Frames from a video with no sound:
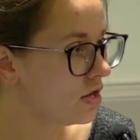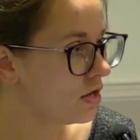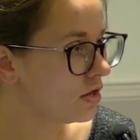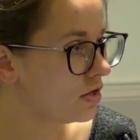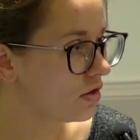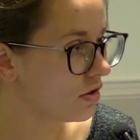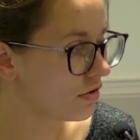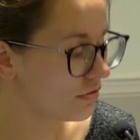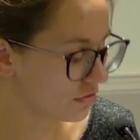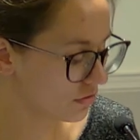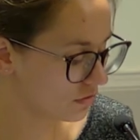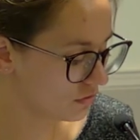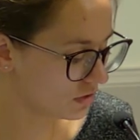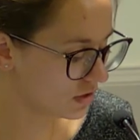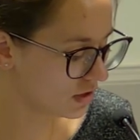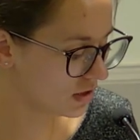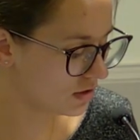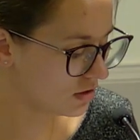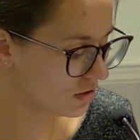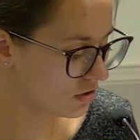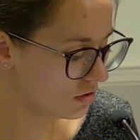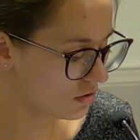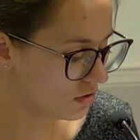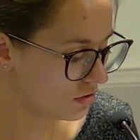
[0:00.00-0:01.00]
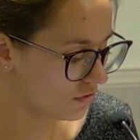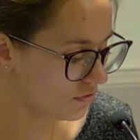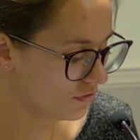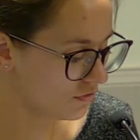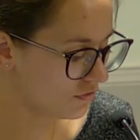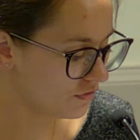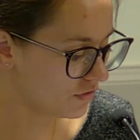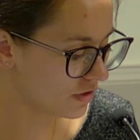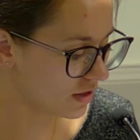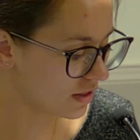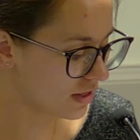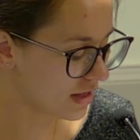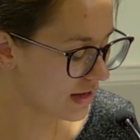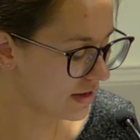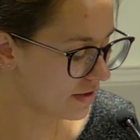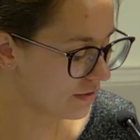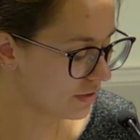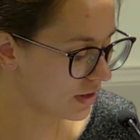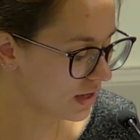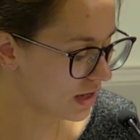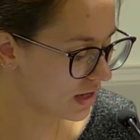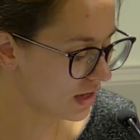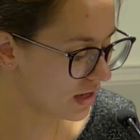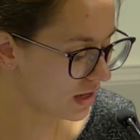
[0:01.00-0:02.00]
you'd also need to fill
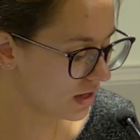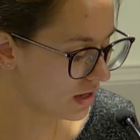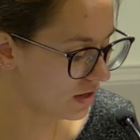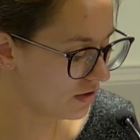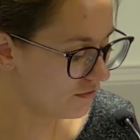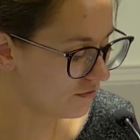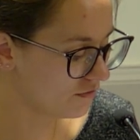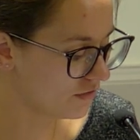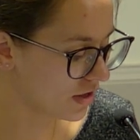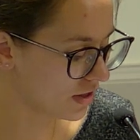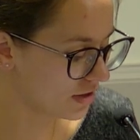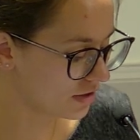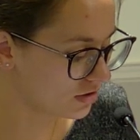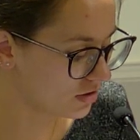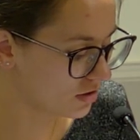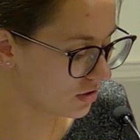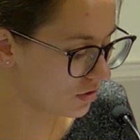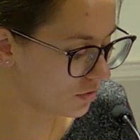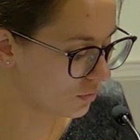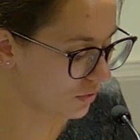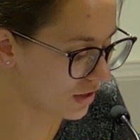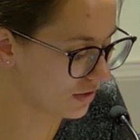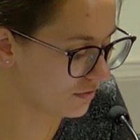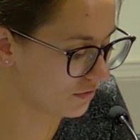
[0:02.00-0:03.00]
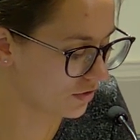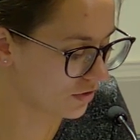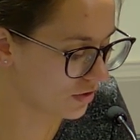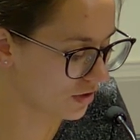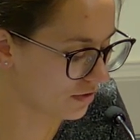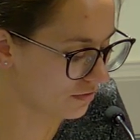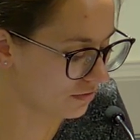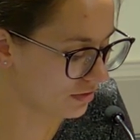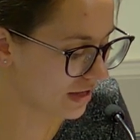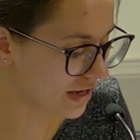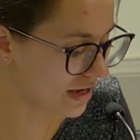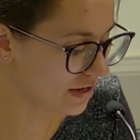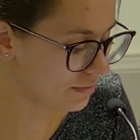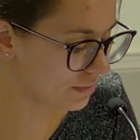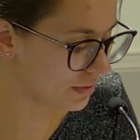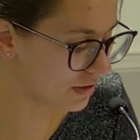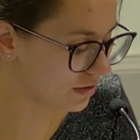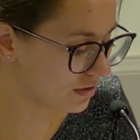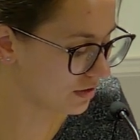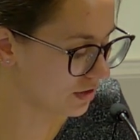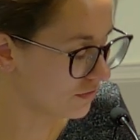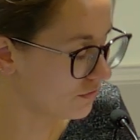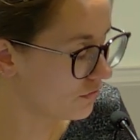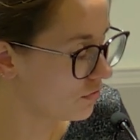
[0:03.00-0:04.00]
out a volunteer waiver of
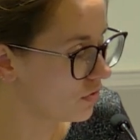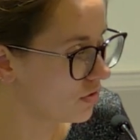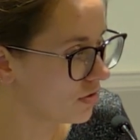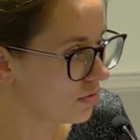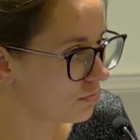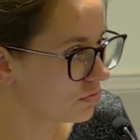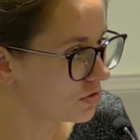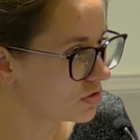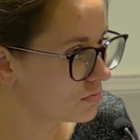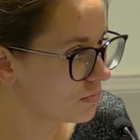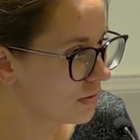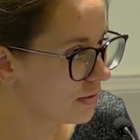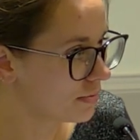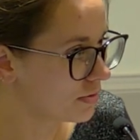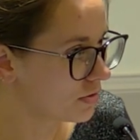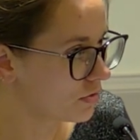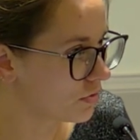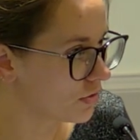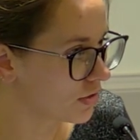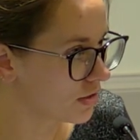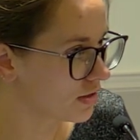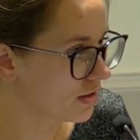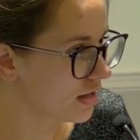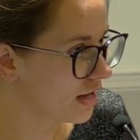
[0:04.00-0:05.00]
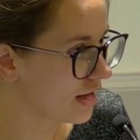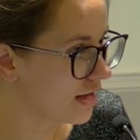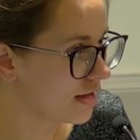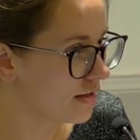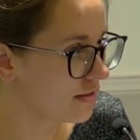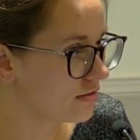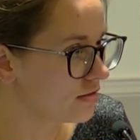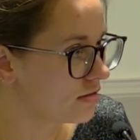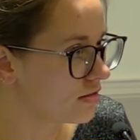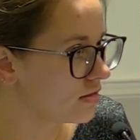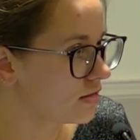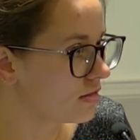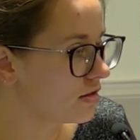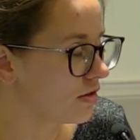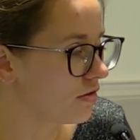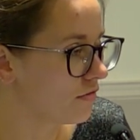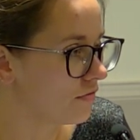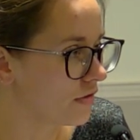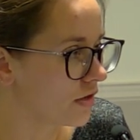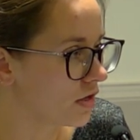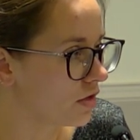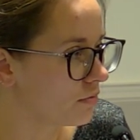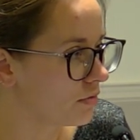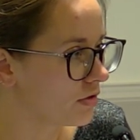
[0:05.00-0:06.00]
liability form which public works has they're
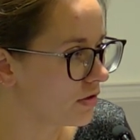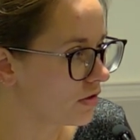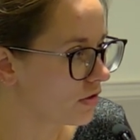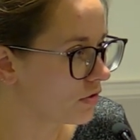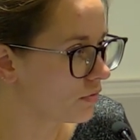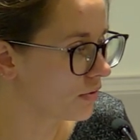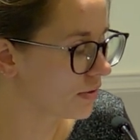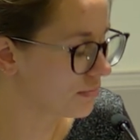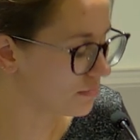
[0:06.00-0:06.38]
available on our